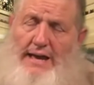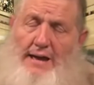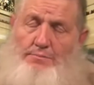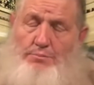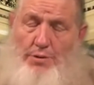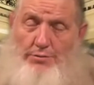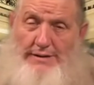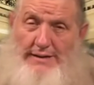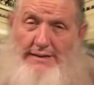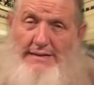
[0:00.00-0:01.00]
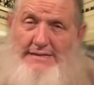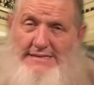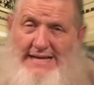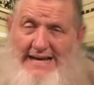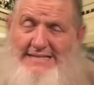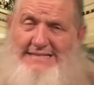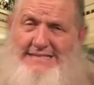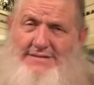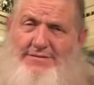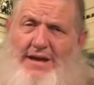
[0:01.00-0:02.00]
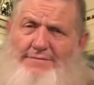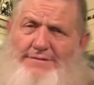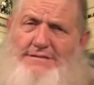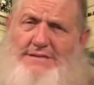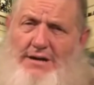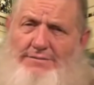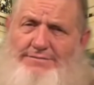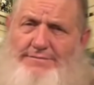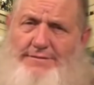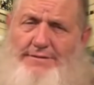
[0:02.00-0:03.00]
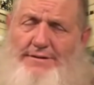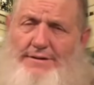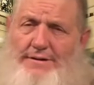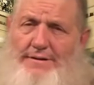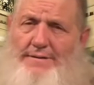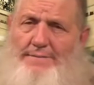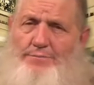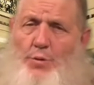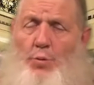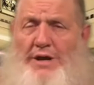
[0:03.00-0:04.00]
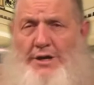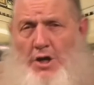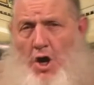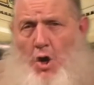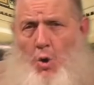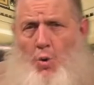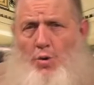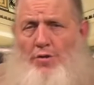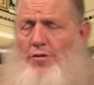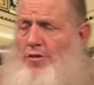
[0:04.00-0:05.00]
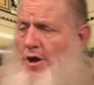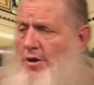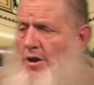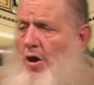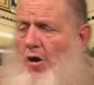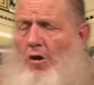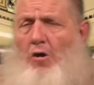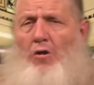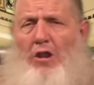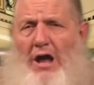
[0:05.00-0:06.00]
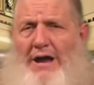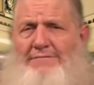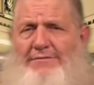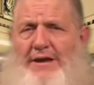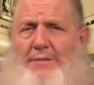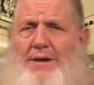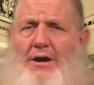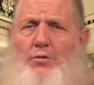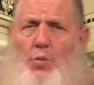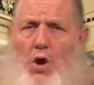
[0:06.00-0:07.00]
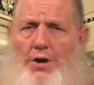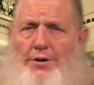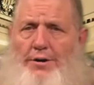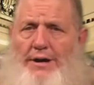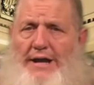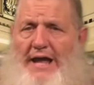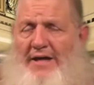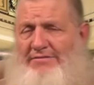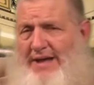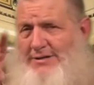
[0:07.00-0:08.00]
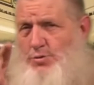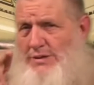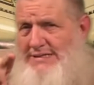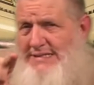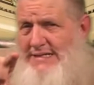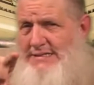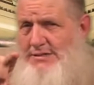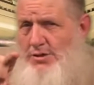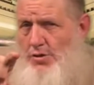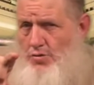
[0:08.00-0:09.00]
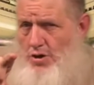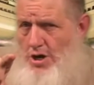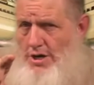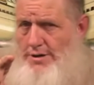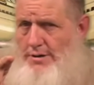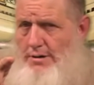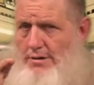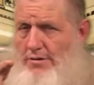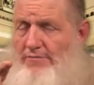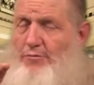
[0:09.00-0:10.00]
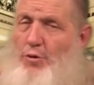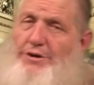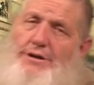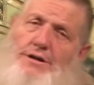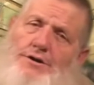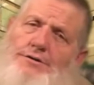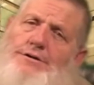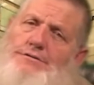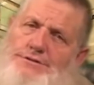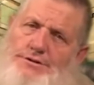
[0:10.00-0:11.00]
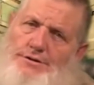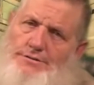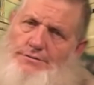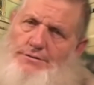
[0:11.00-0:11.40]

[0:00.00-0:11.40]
And protein is the essence of life itself. We know that all life came out of water, and that's what it says in the Quran 1400 years ago.